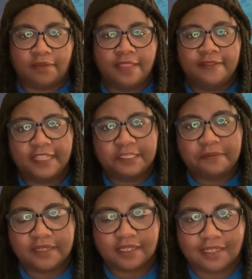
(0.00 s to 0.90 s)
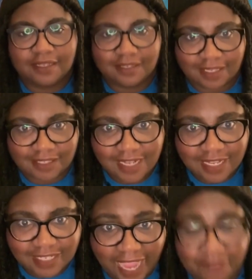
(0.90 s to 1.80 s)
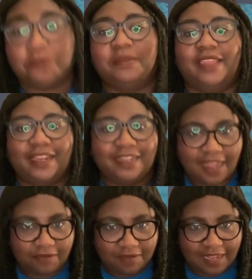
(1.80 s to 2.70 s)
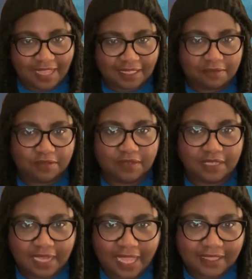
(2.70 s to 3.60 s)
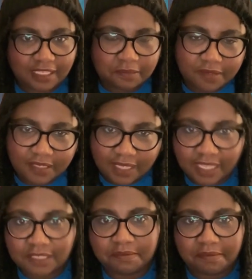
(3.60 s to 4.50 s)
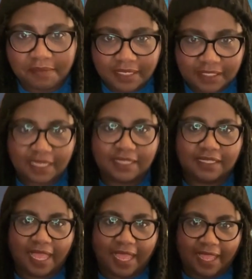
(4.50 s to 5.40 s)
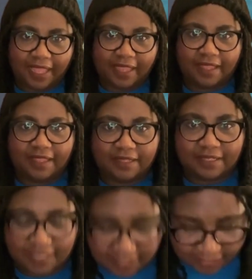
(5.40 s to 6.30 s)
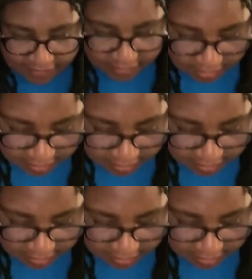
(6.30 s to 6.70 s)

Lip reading: This book is a sneak attack for me. I did not realize I was going to like this book as much as I did.